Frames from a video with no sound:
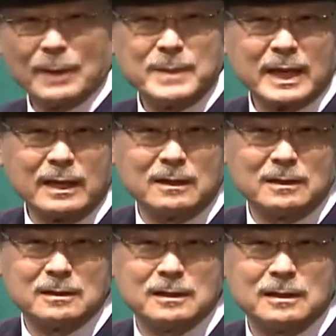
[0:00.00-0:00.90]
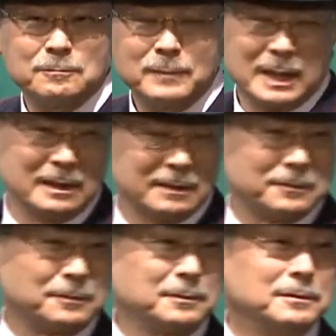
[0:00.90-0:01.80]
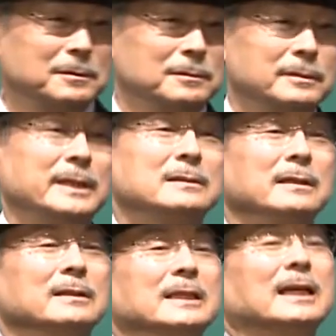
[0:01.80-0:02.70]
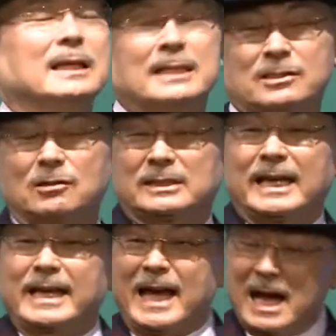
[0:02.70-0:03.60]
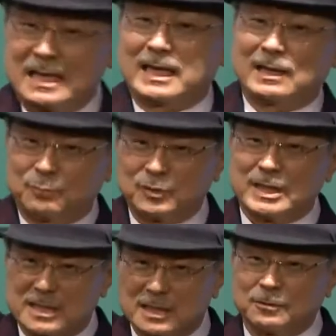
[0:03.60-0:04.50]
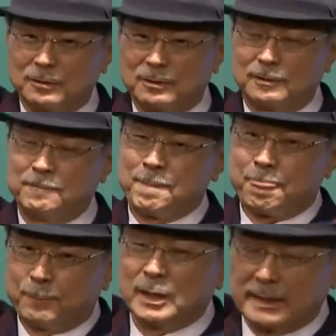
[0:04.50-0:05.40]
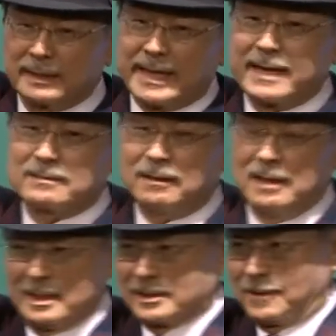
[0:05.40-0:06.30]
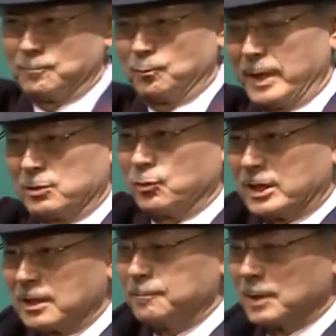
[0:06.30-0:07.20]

going to die out as well. That is why the hub reaches the ceiling. Then its revenue will continue to go